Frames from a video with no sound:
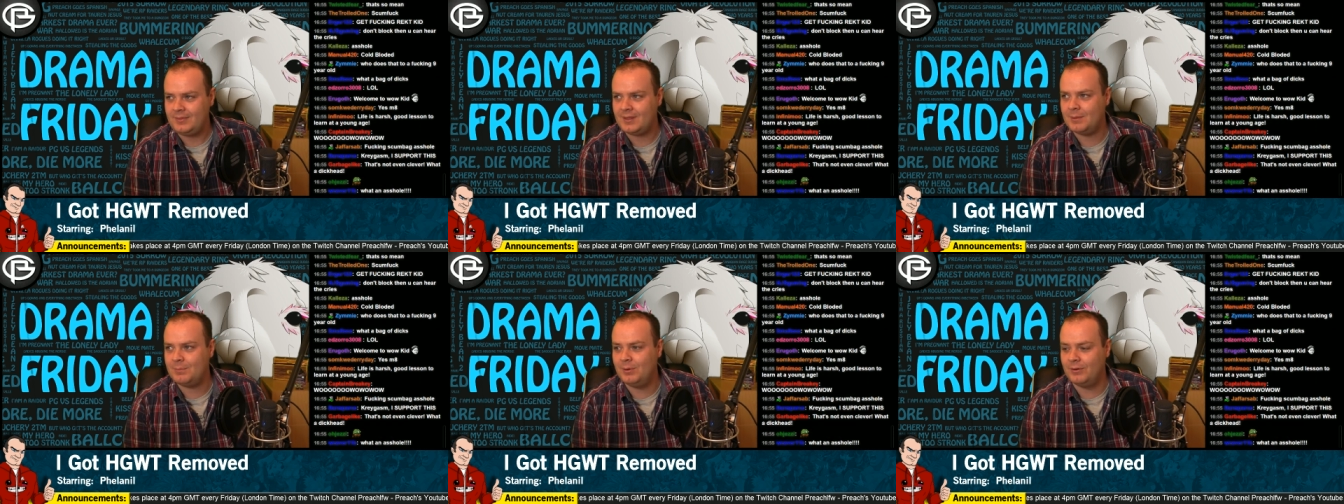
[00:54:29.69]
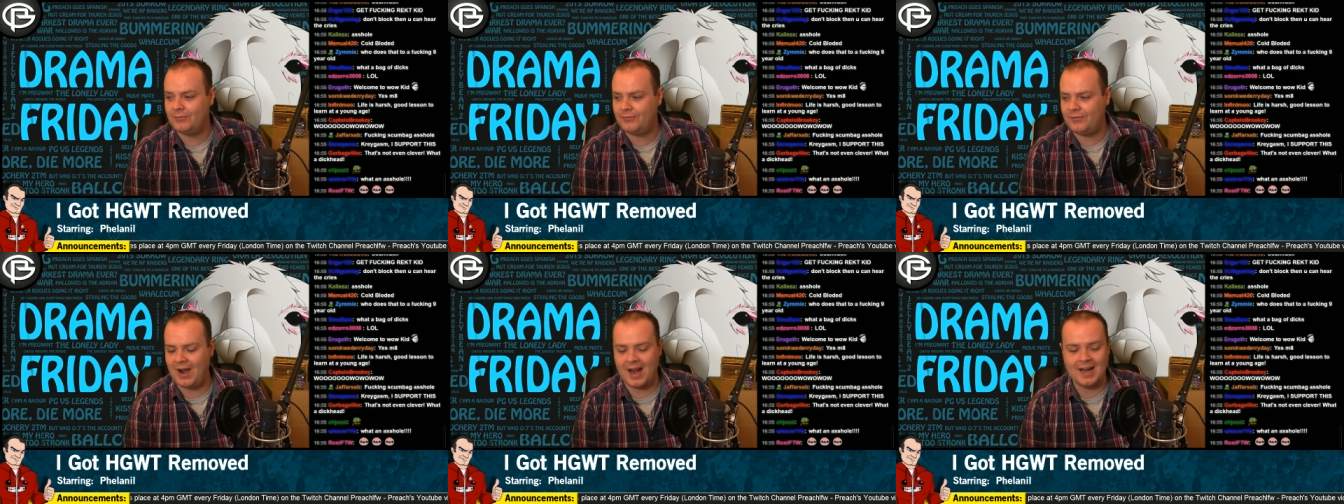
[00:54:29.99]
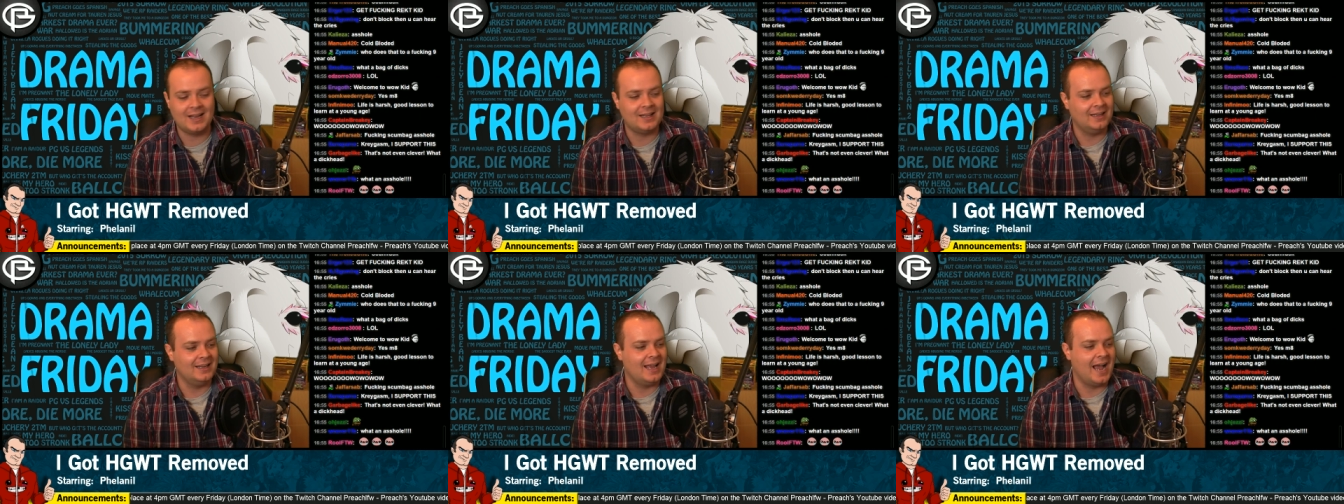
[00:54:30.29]
But
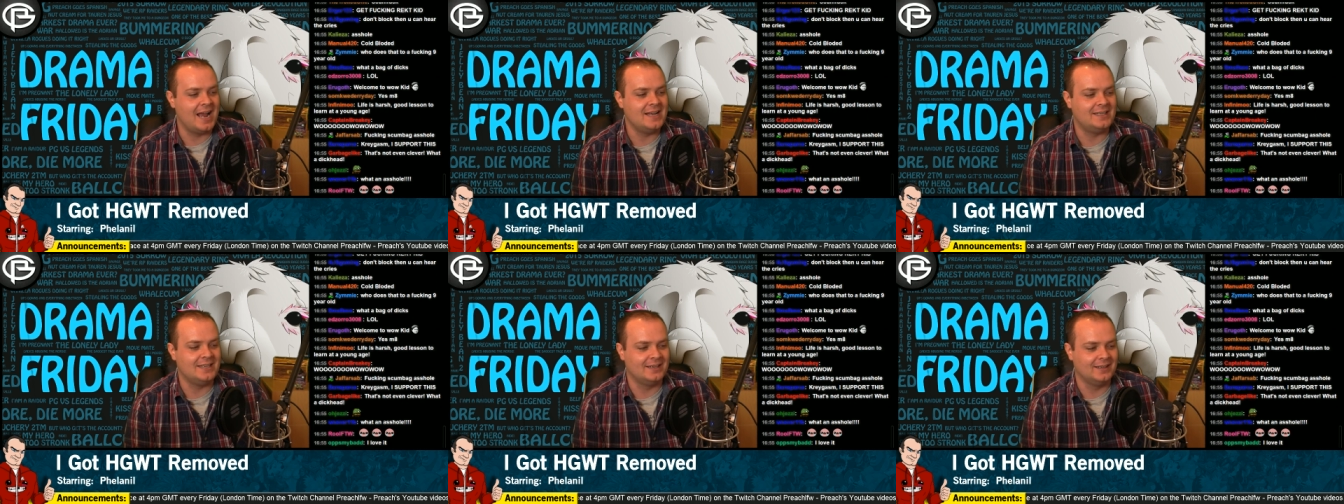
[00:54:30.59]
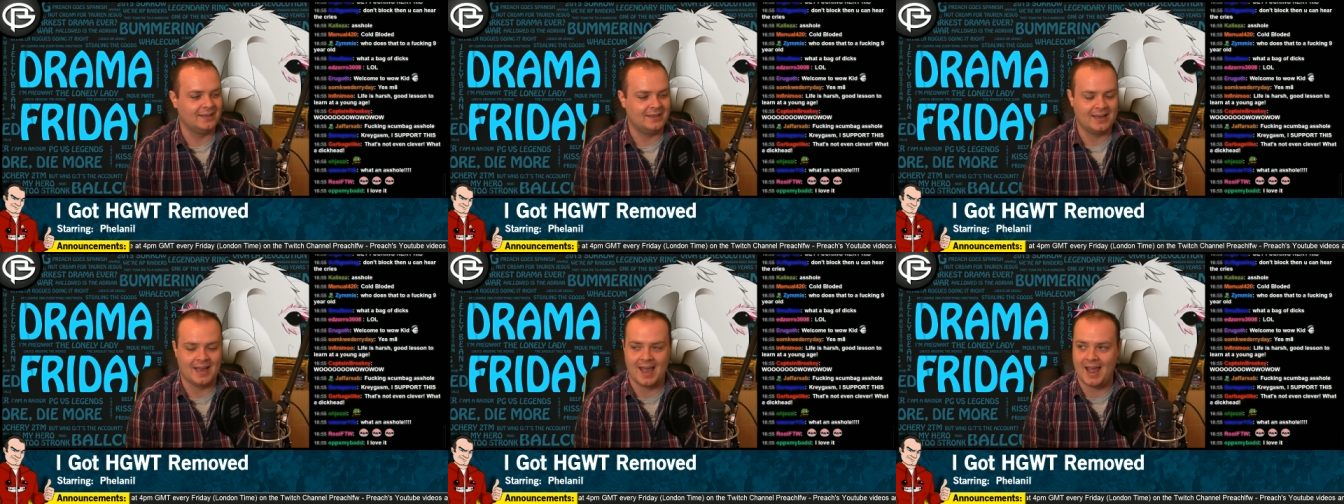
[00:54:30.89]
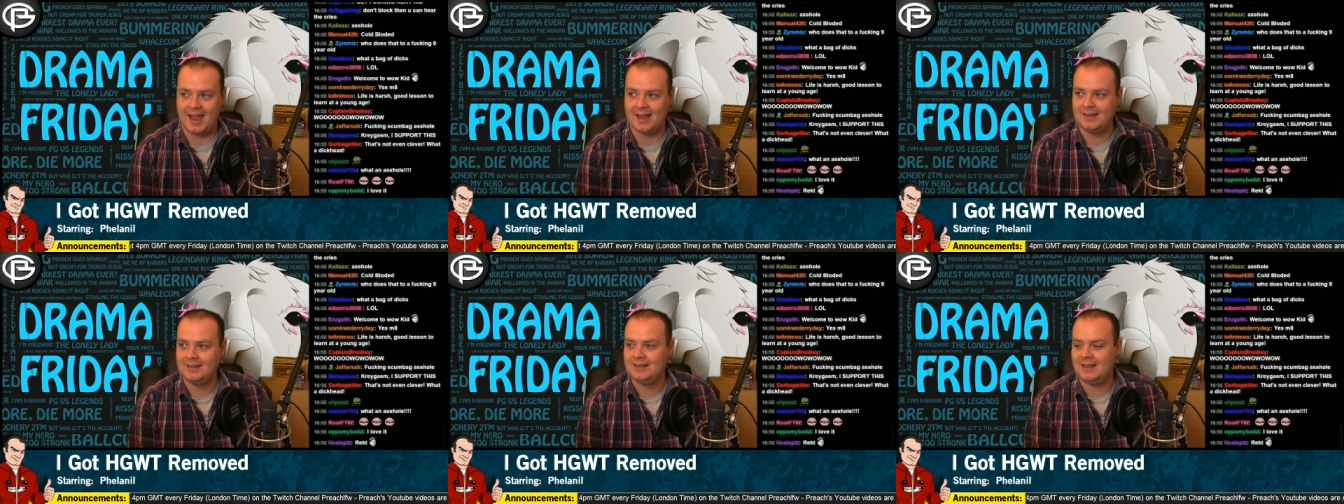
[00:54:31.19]
frankly, I didn't
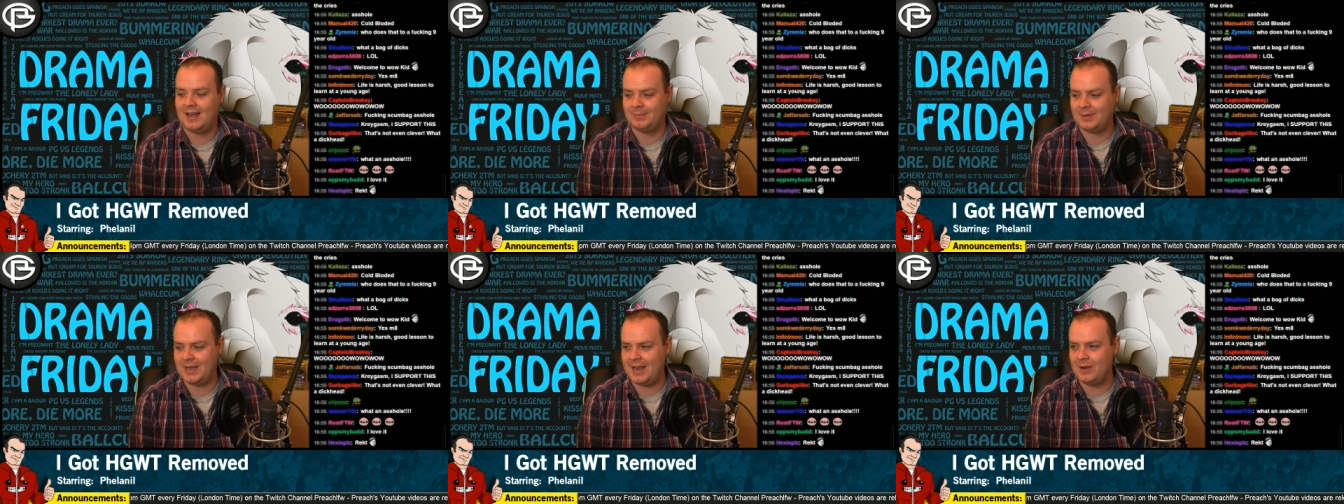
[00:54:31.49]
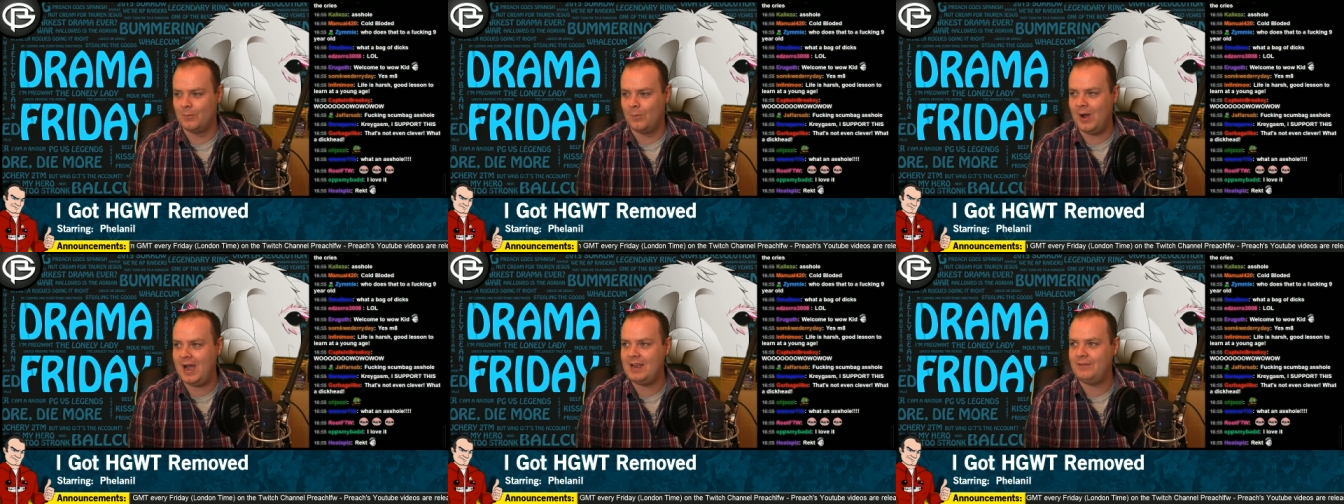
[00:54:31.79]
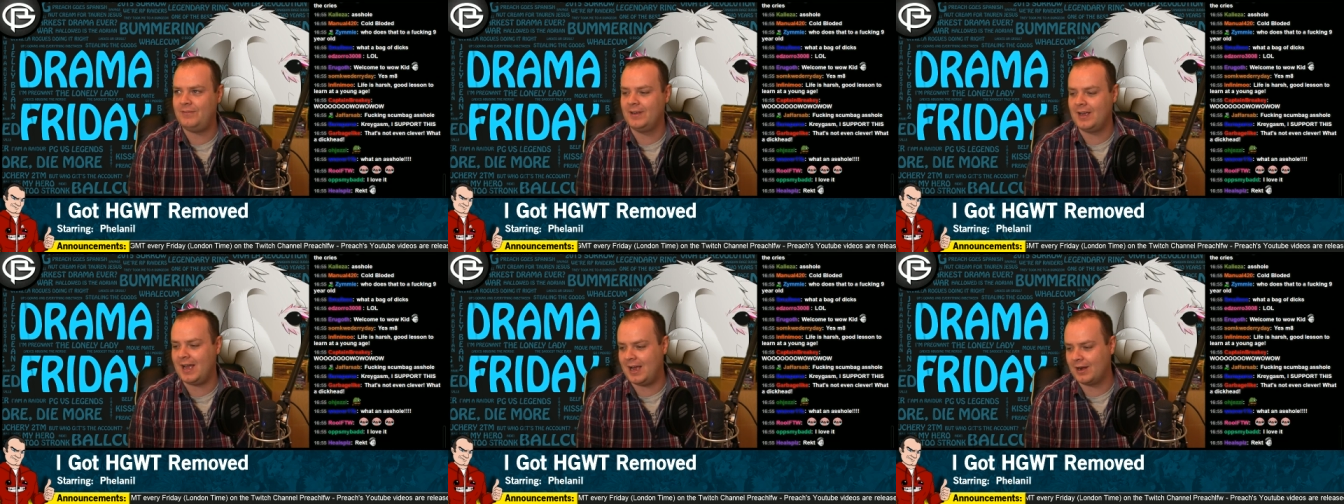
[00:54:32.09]
care. I'm getting
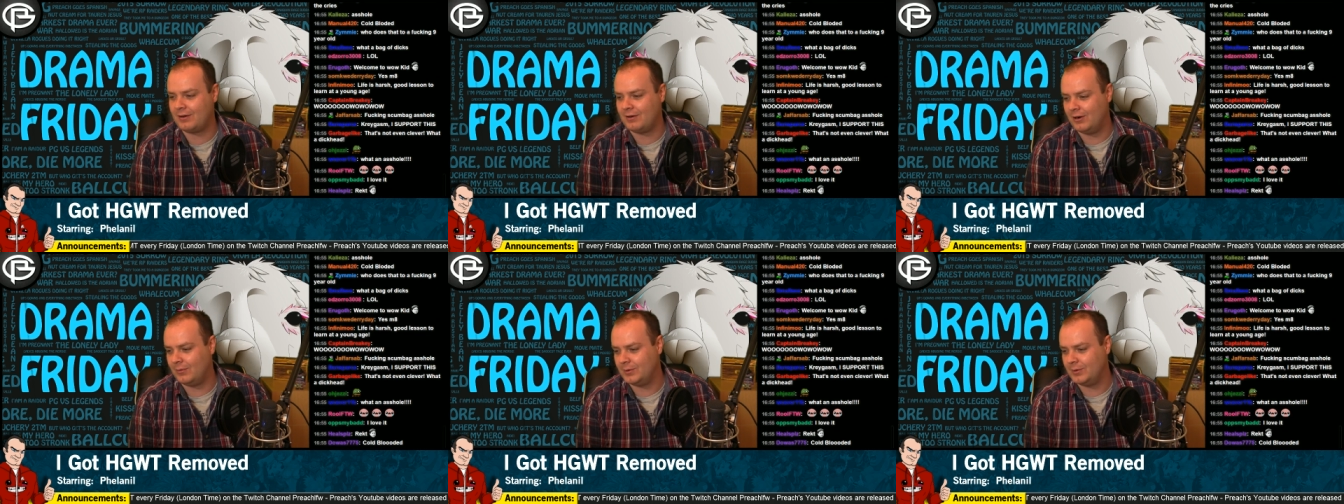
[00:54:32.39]
wifey aggro.